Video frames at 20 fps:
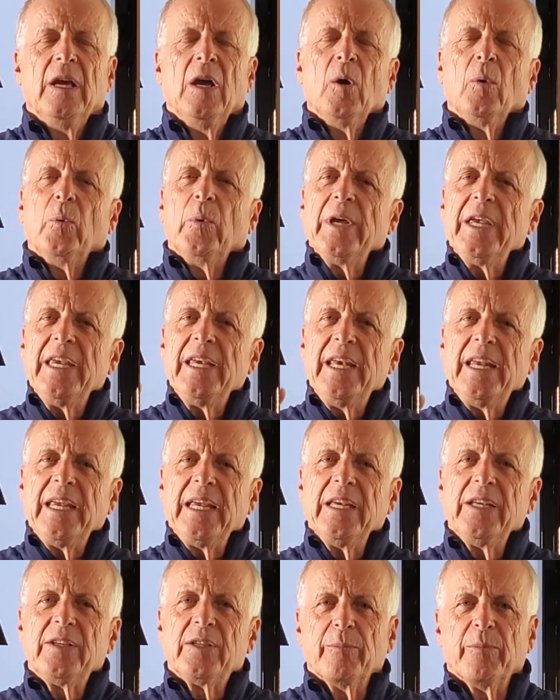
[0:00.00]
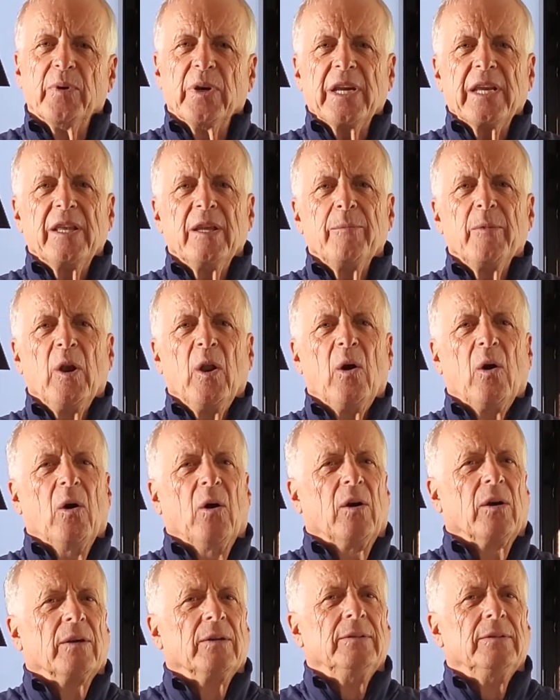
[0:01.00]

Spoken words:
We need to bring them along.